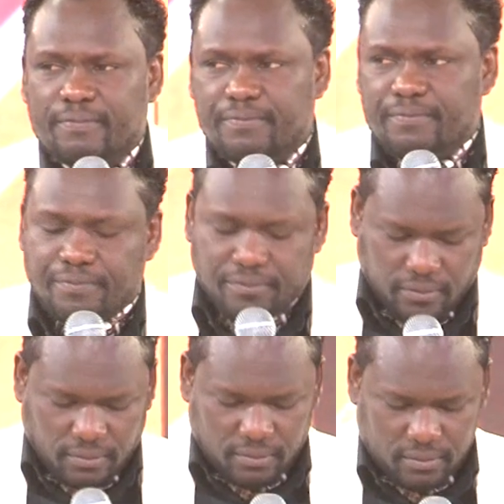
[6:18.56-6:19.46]

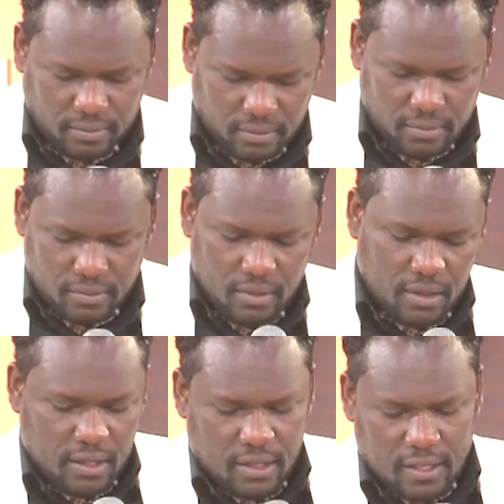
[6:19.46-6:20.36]

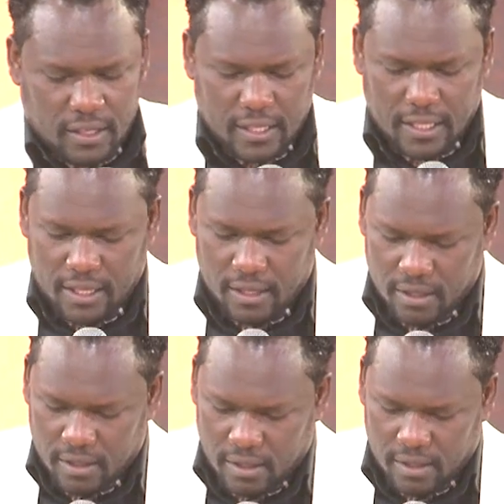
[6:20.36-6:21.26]

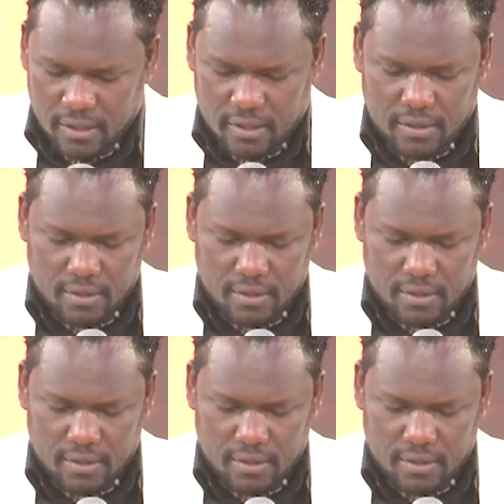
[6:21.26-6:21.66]
[no speech]